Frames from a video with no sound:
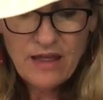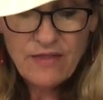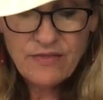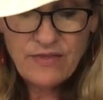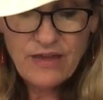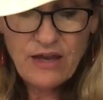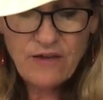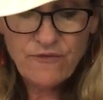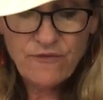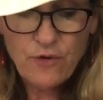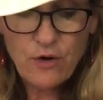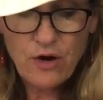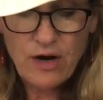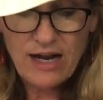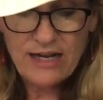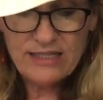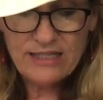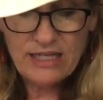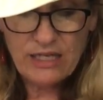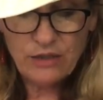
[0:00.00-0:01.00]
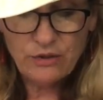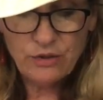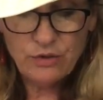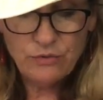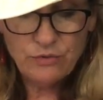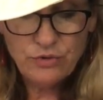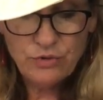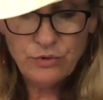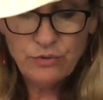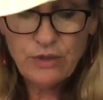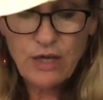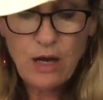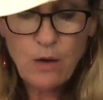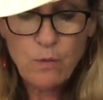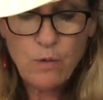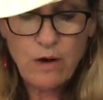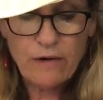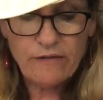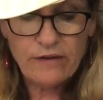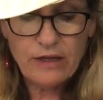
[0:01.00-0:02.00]
Therefore, I tell you, do not
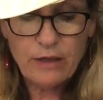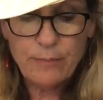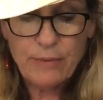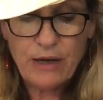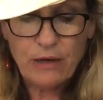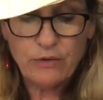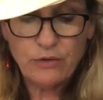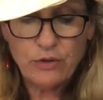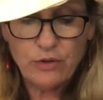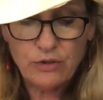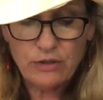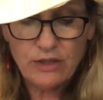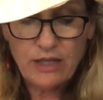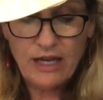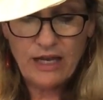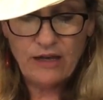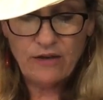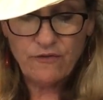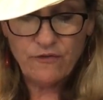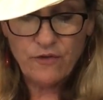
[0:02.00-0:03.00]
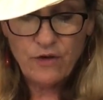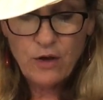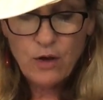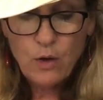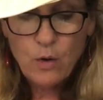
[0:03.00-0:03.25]
worry about your life,